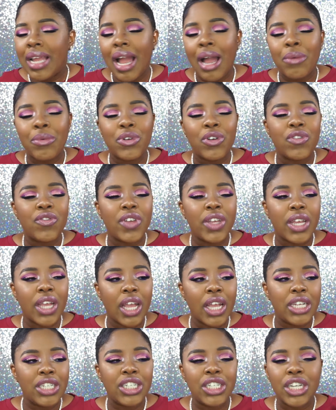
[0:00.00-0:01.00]
I went on
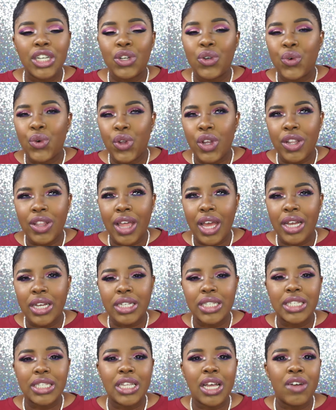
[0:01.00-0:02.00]
vacation, all of that
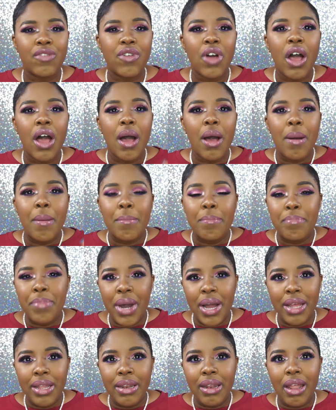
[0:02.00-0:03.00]
good stuff,
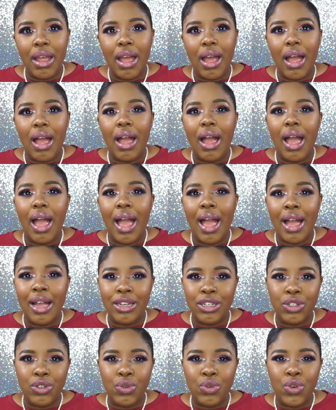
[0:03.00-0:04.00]
but
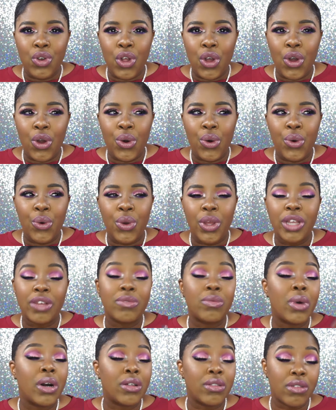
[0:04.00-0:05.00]
as you know,
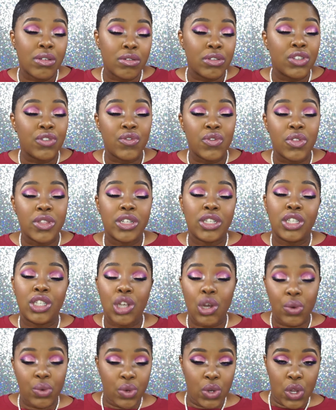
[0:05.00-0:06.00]
well, those of you that
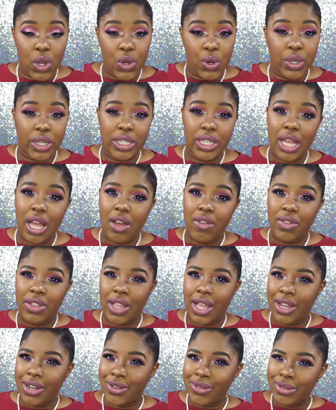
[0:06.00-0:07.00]
don't know, because I have a
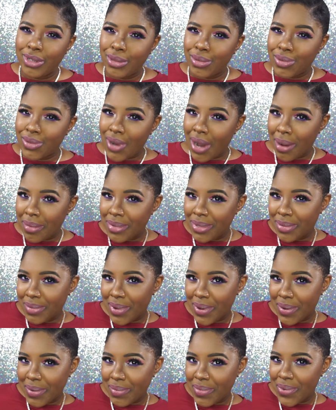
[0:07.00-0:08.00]
lot of new subscribers,
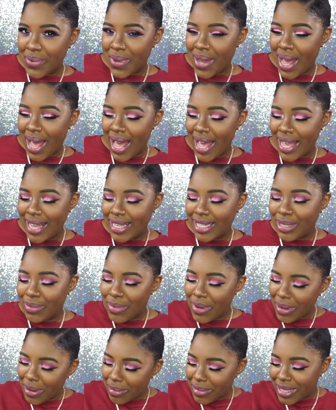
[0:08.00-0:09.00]
welcome you guys.
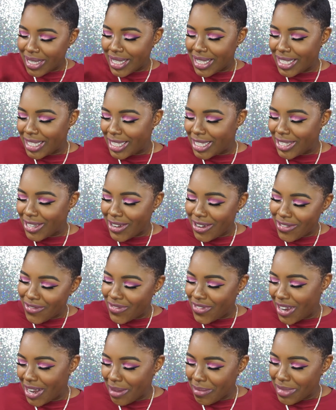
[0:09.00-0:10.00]
Welcome to the Star
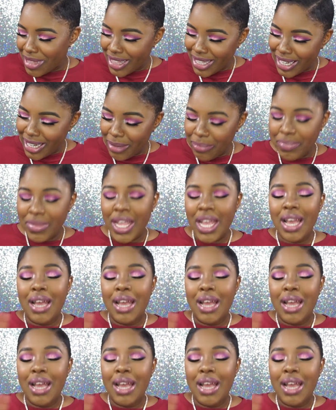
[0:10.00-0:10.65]
family.